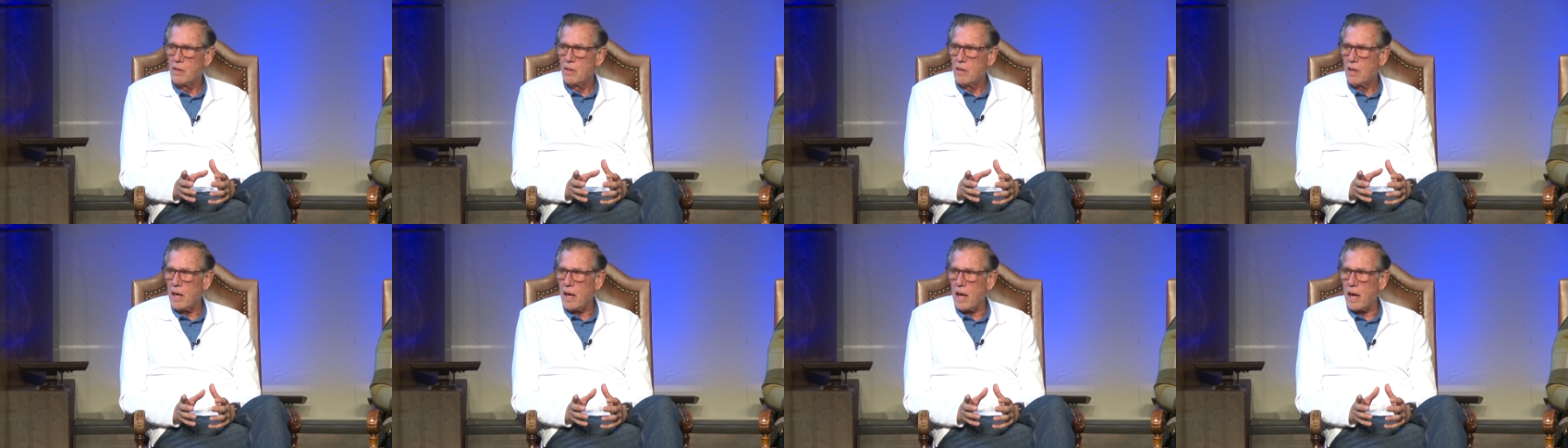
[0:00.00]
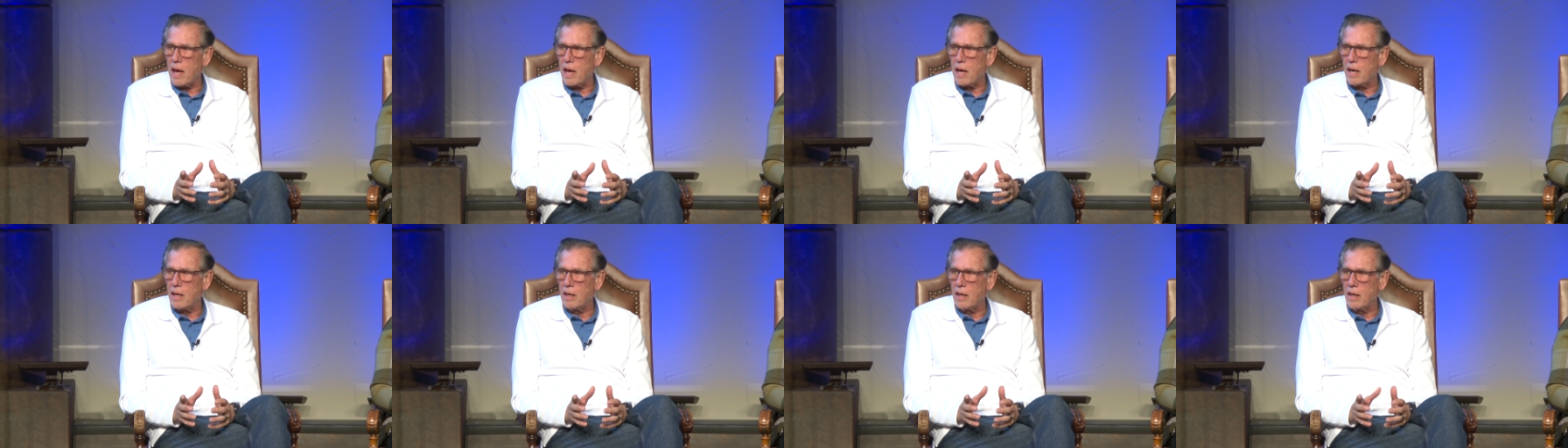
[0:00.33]

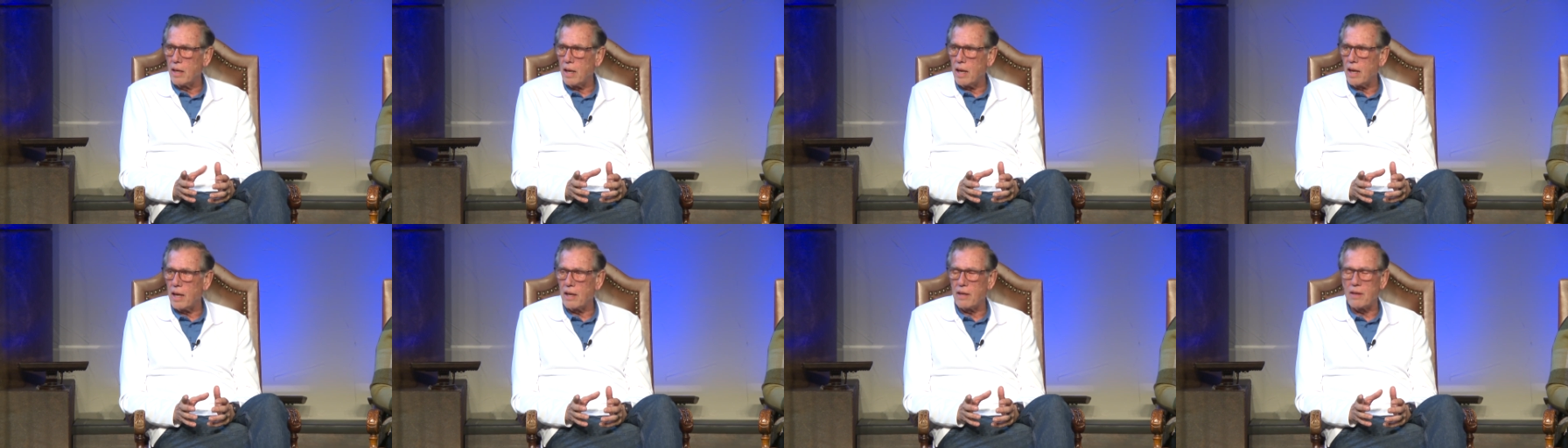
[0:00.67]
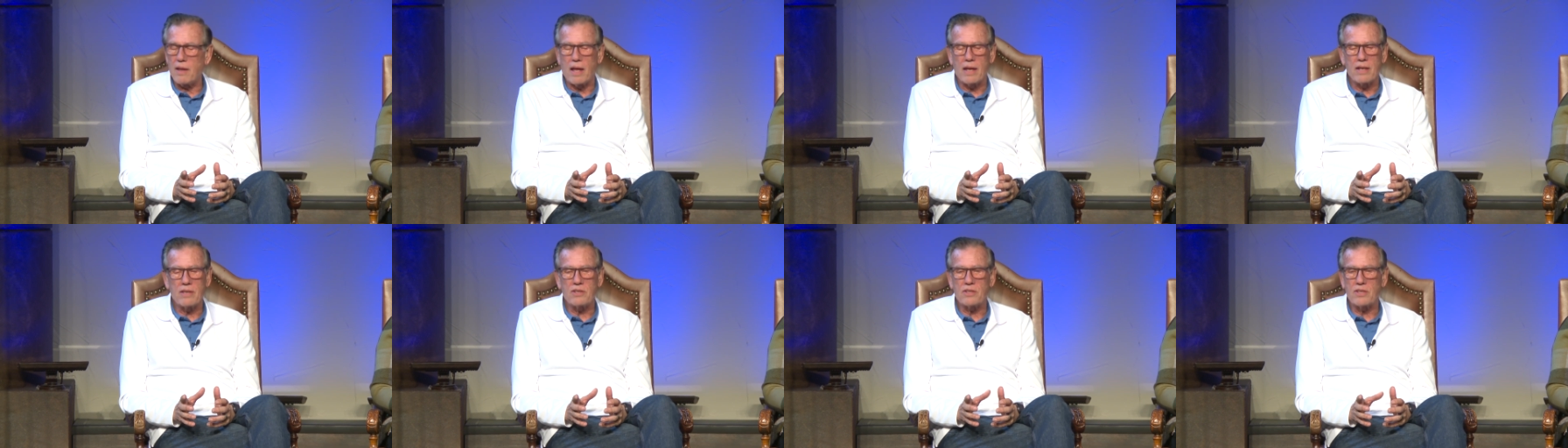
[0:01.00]
And
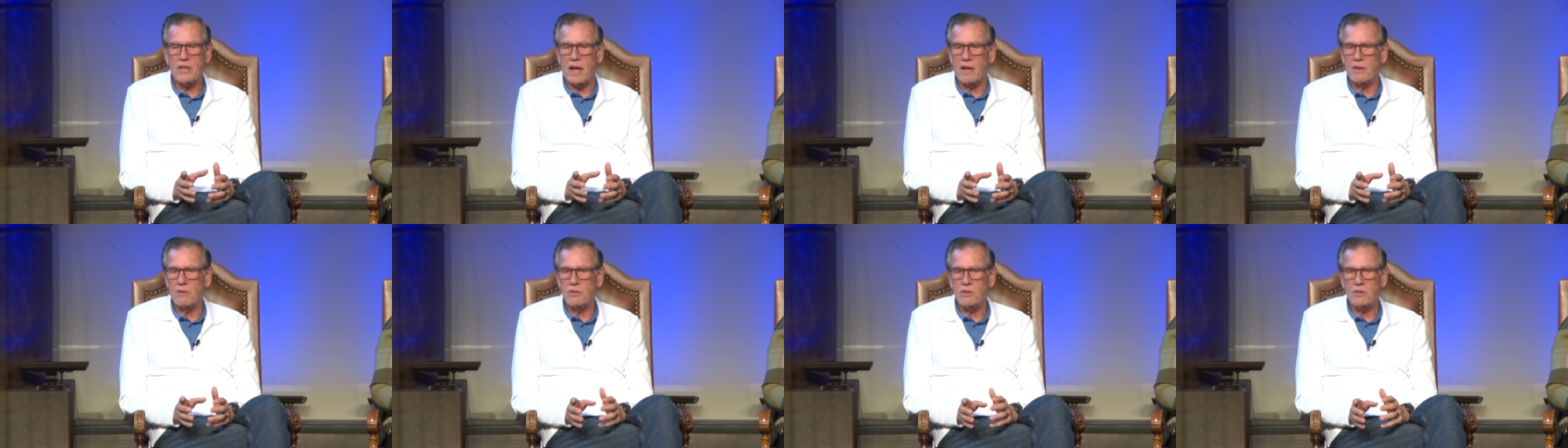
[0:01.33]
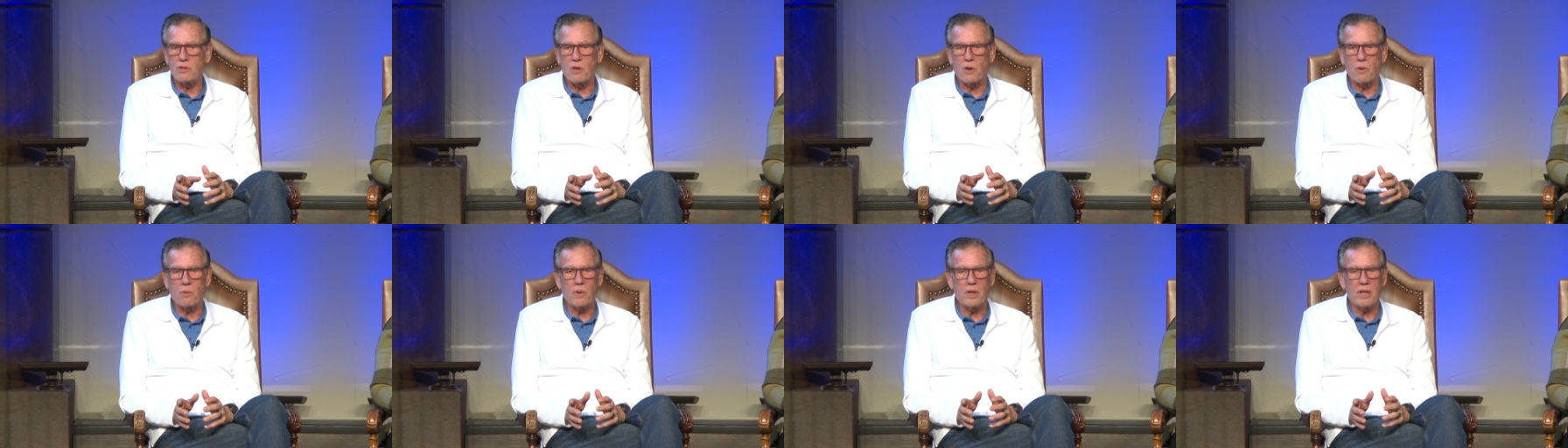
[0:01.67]
it sounds
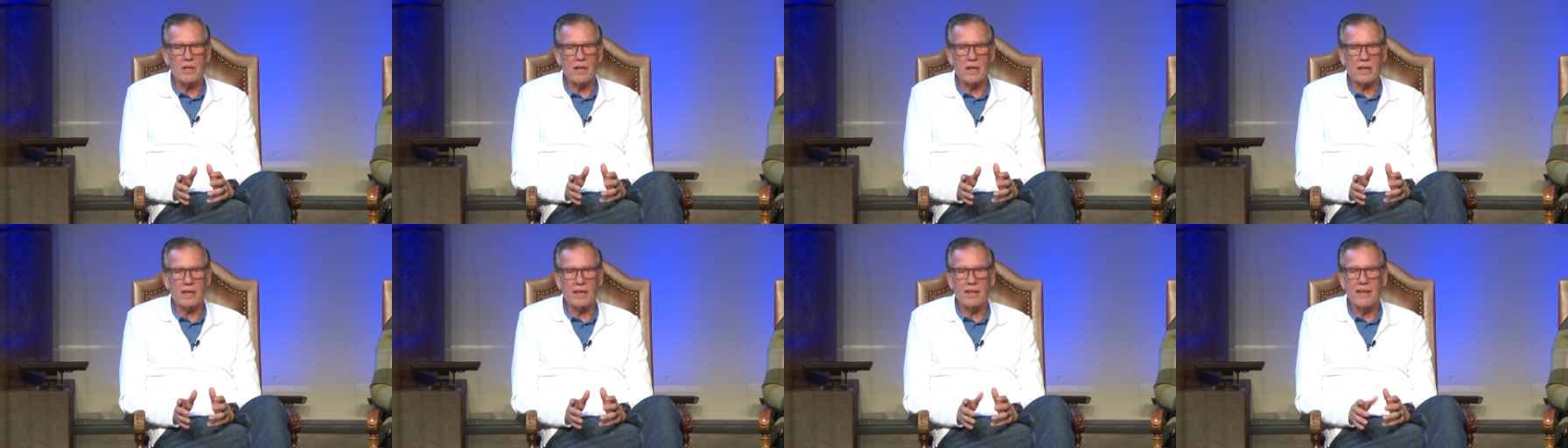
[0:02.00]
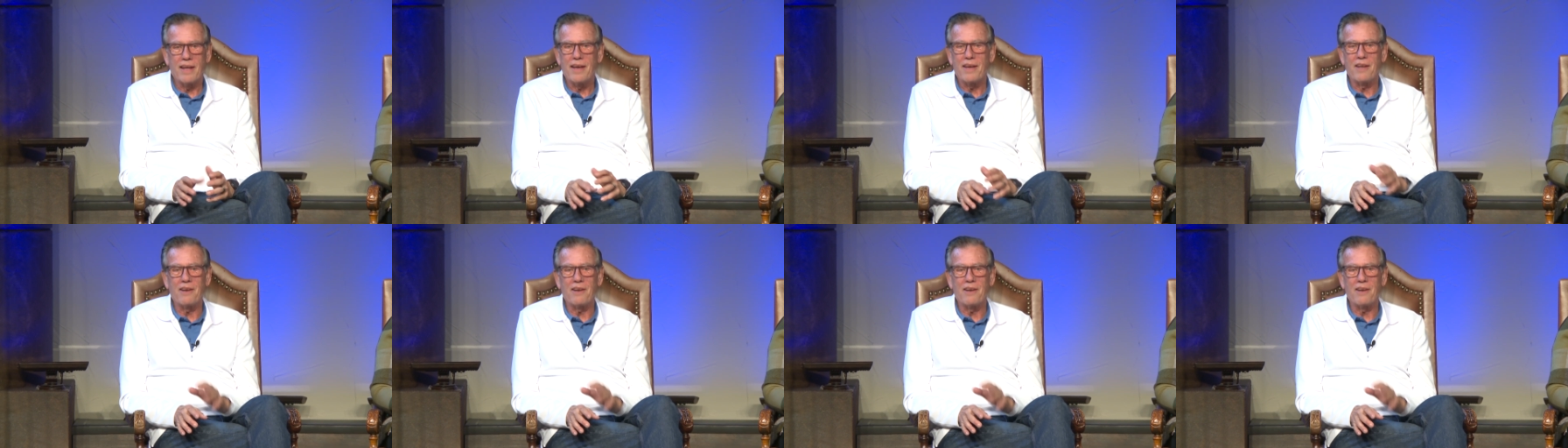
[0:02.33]
so ridiculous.